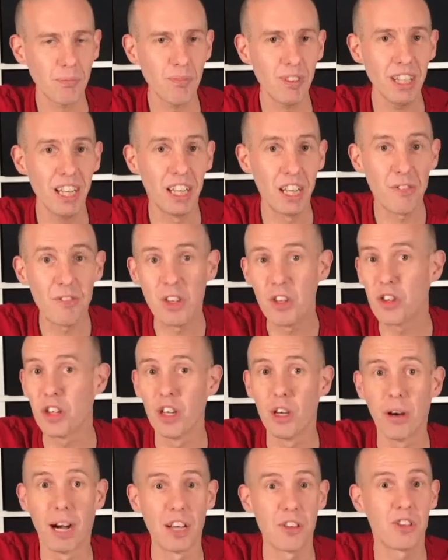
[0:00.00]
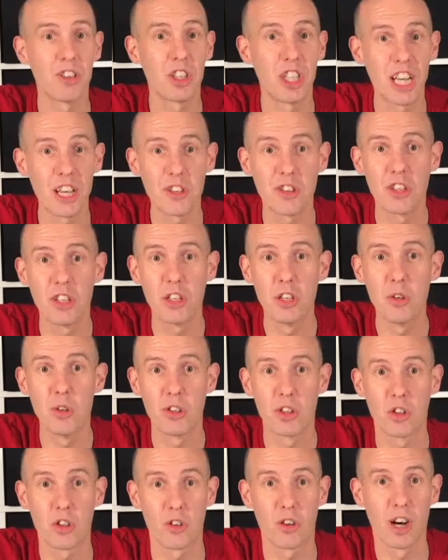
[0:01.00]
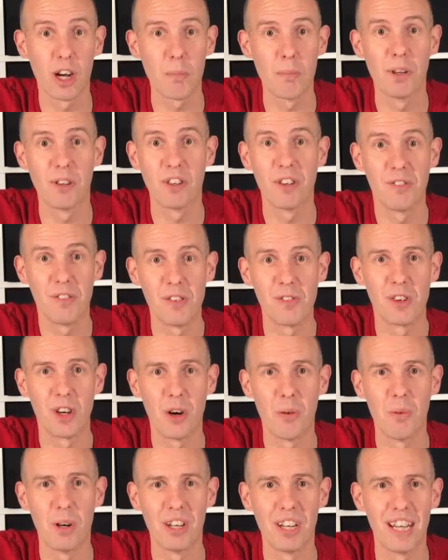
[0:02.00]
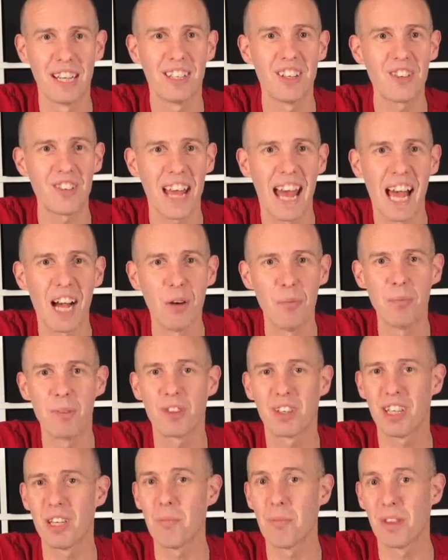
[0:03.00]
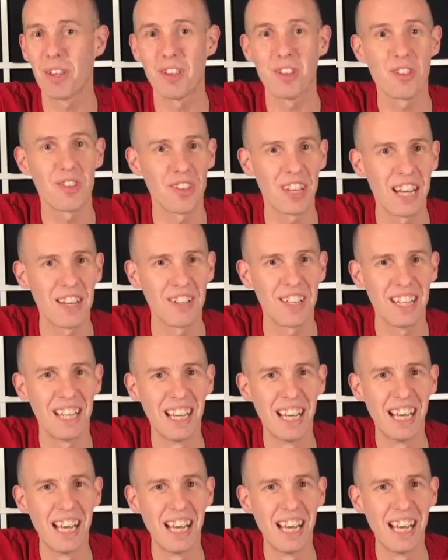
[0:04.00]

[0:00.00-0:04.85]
and if you do, I suggest you use a tripod if you've got one. It just helps keep things steady.